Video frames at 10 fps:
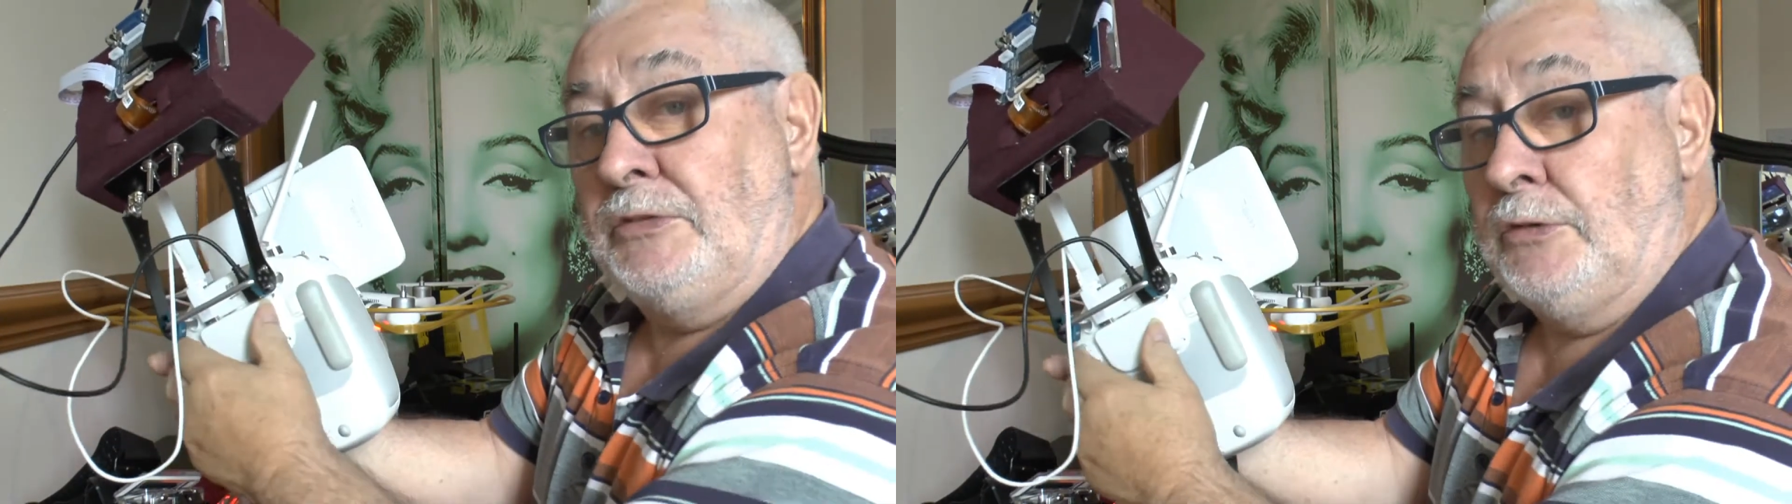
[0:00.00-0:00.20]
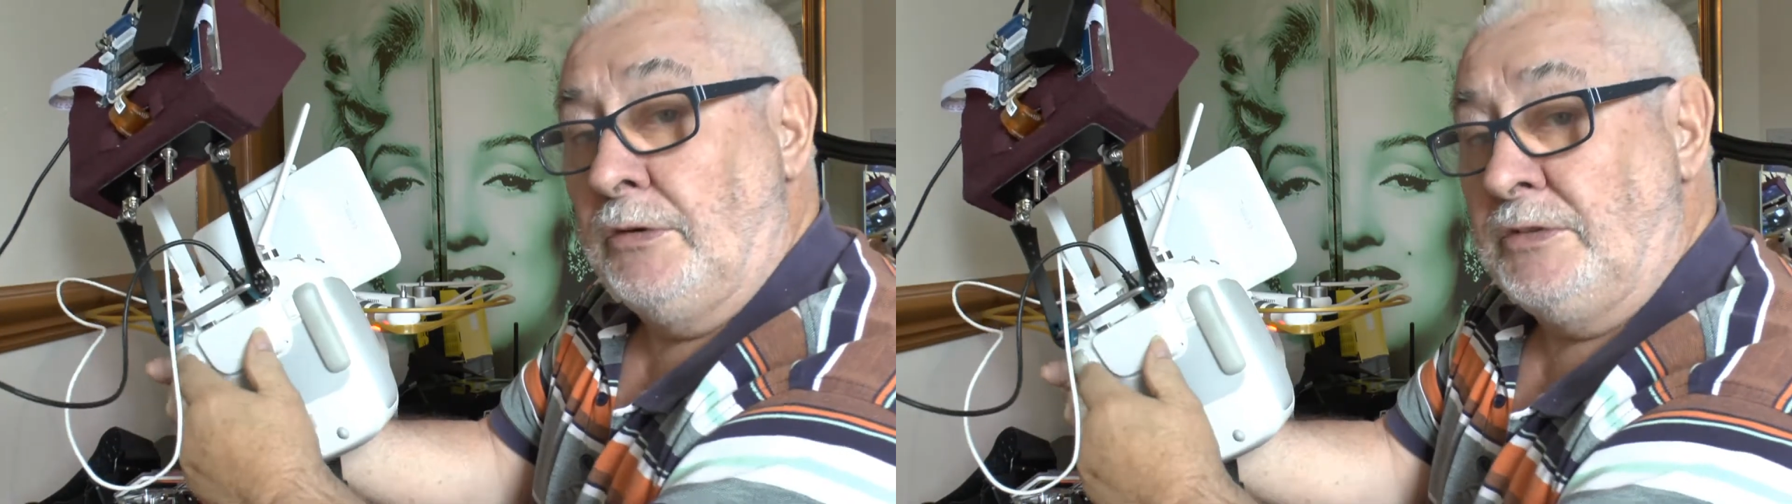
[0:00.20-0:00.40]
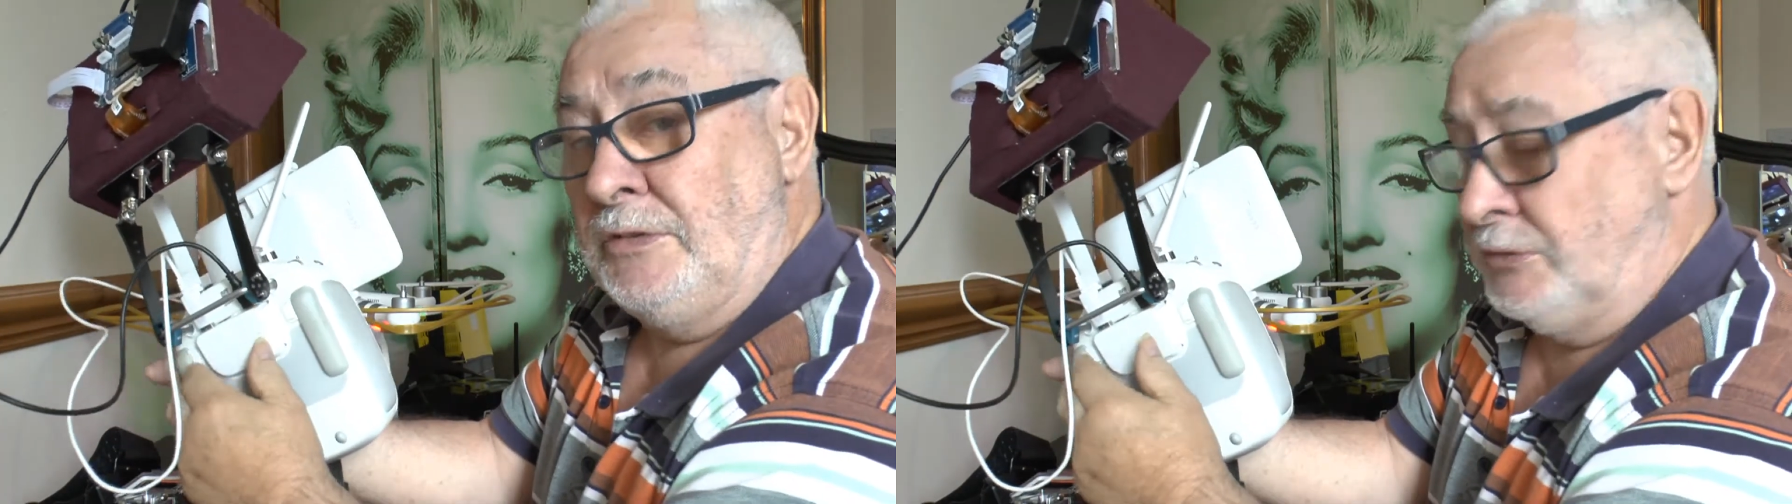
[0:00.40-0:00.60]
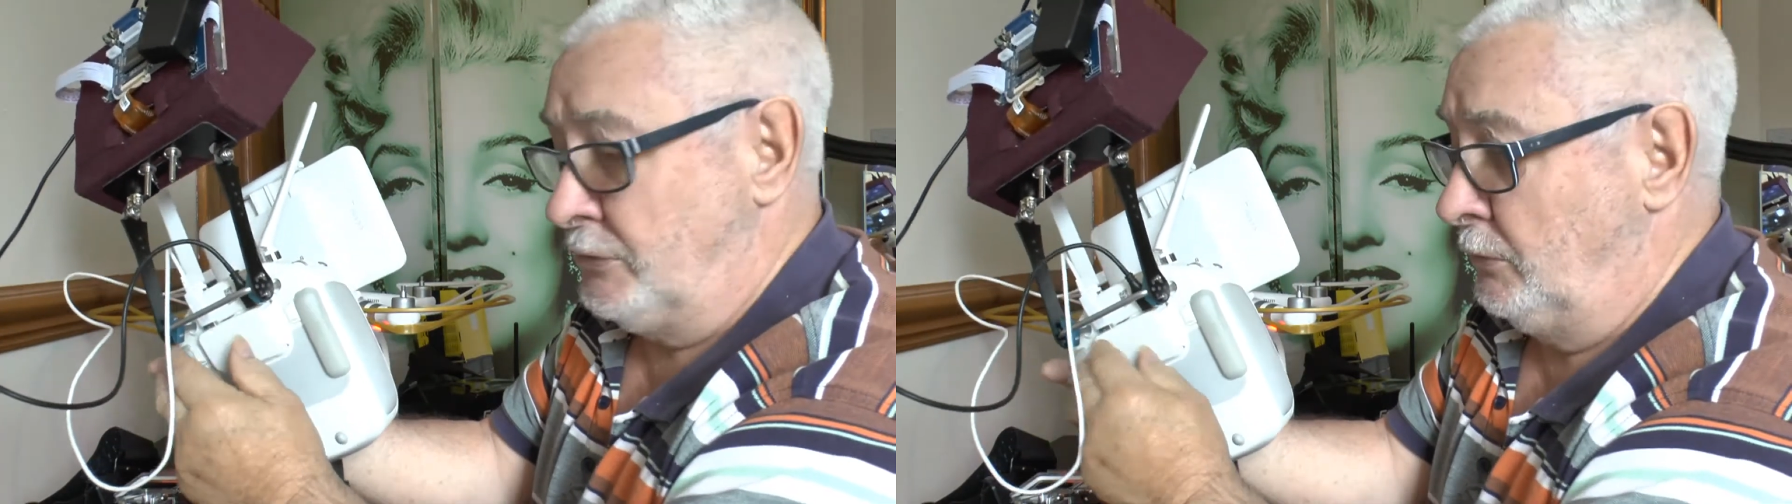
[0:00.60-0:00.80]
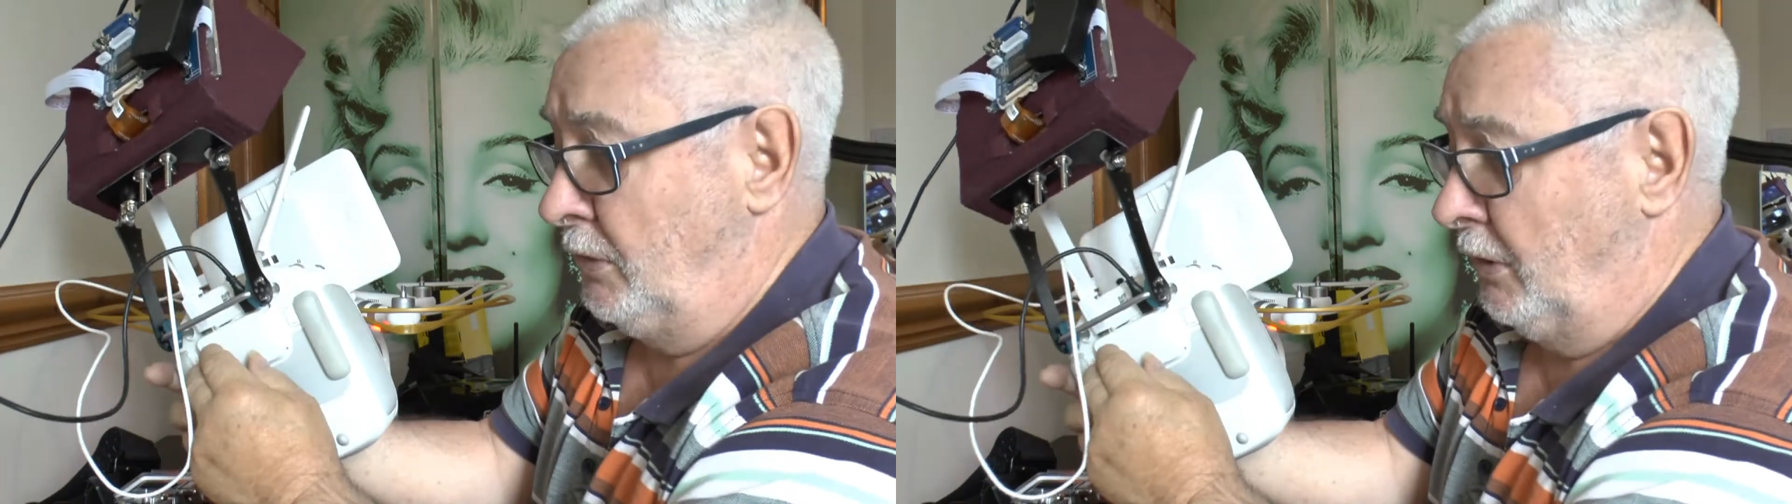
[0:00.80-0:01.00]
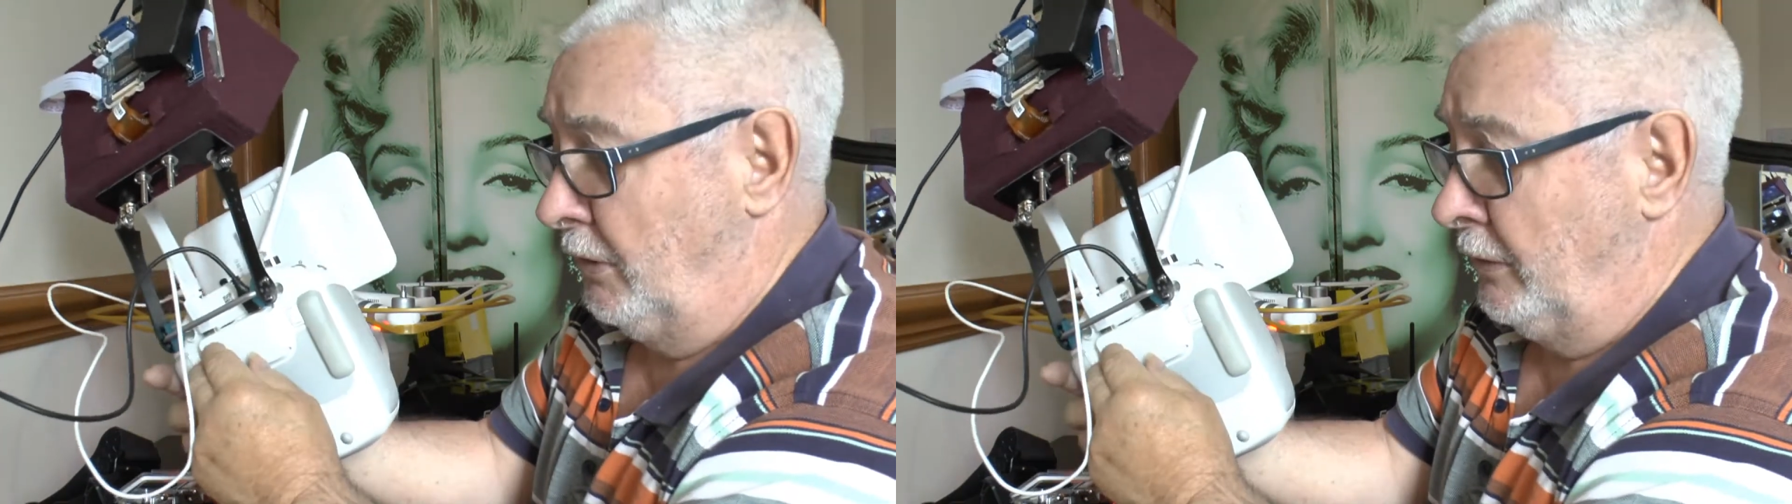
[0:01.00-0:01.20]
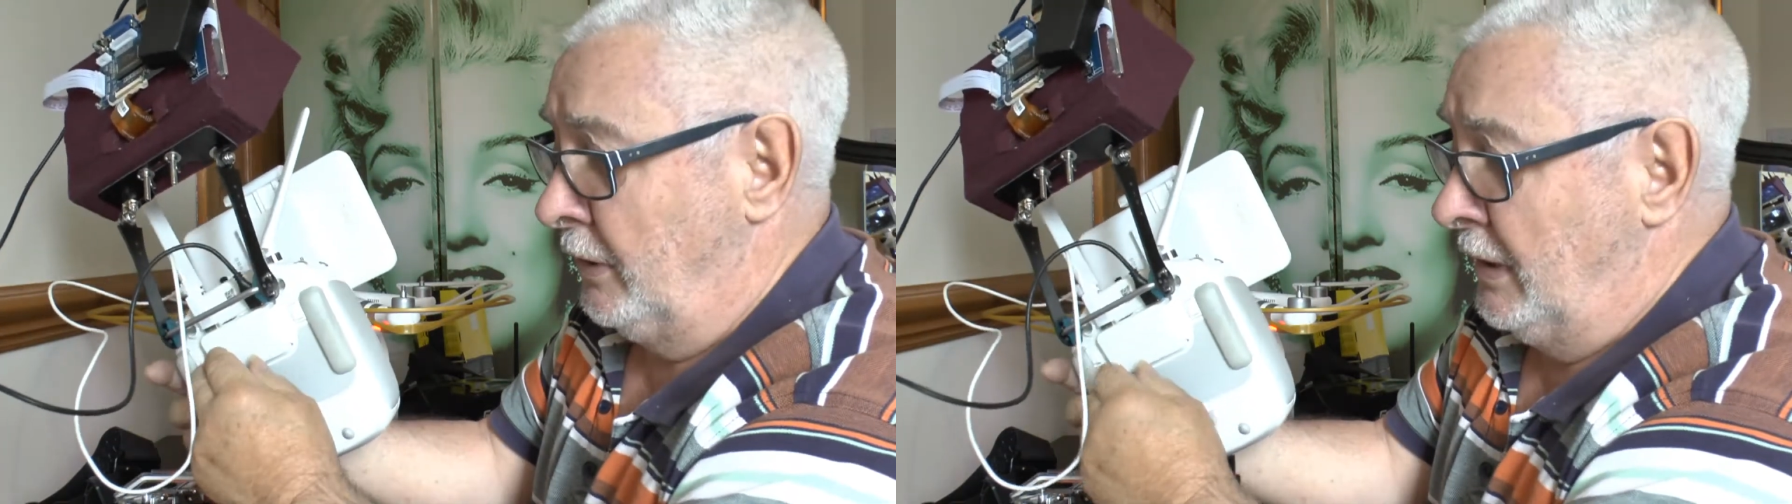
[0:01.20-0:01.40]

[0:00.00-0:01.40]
slot. It's not too hard,